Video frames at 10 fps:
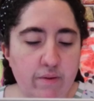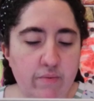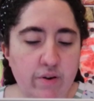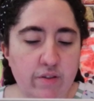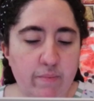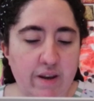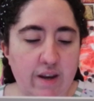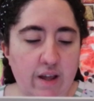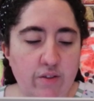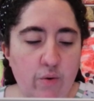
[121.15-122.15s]
before
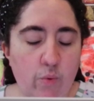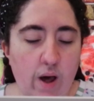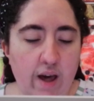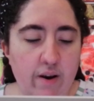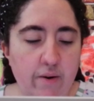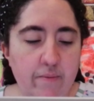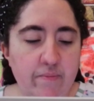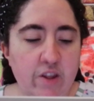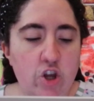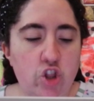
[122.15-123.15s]
spitting out the water.
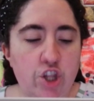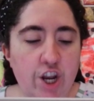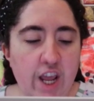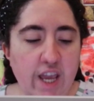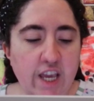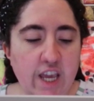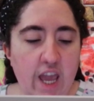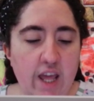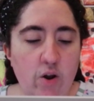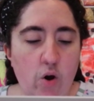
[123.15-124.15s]
"Drink
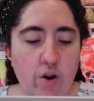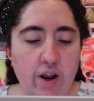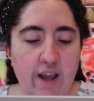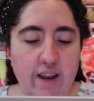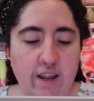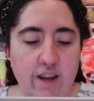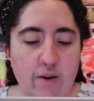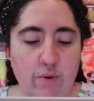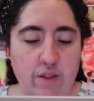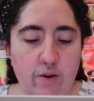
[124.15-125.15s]
it," ordered
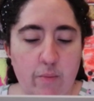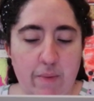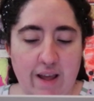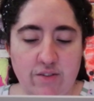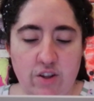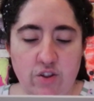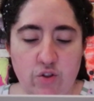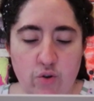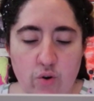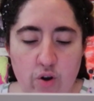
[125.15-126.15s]
Carina with a commanding
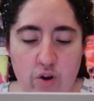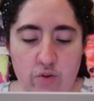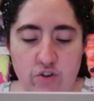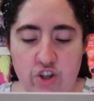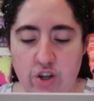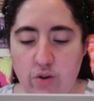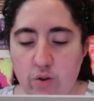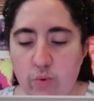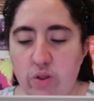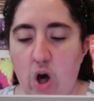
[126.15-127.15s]
tone she
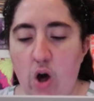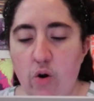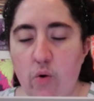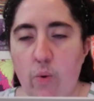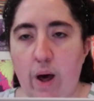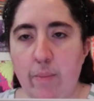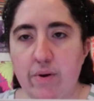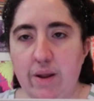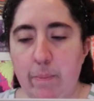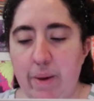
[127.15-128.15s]
used with
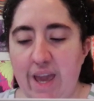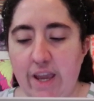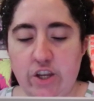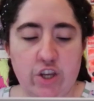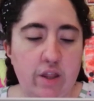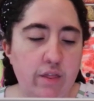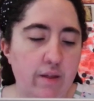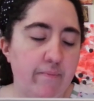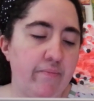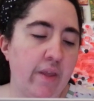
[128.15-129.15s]
uncooperative patience.
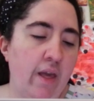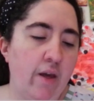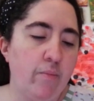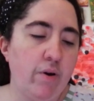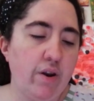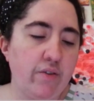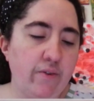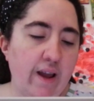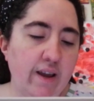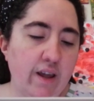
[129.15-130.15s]
Bruno
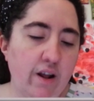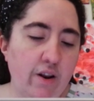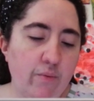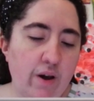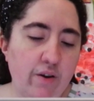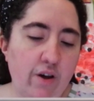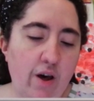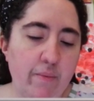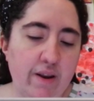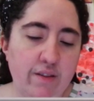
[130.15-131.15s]
drank it all in one
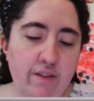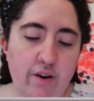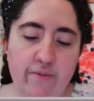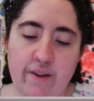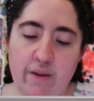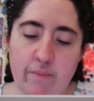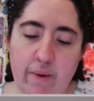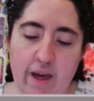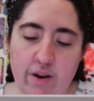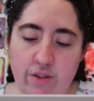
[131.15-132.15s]
gulp, and instead of feeling
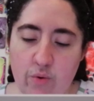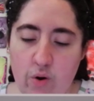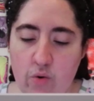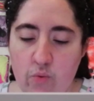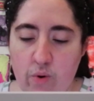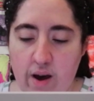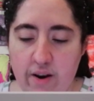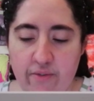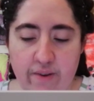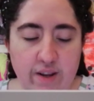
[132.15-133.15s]
better, the warm
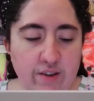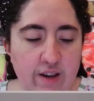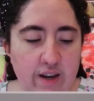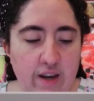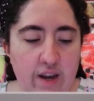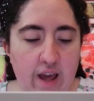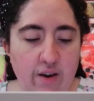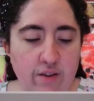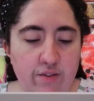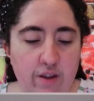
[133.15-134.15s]
water finished cleaning
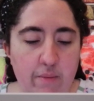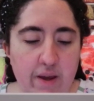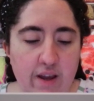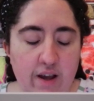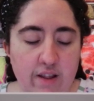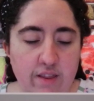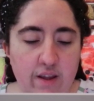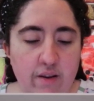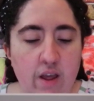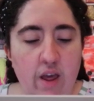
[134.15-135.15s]
out his stomach content,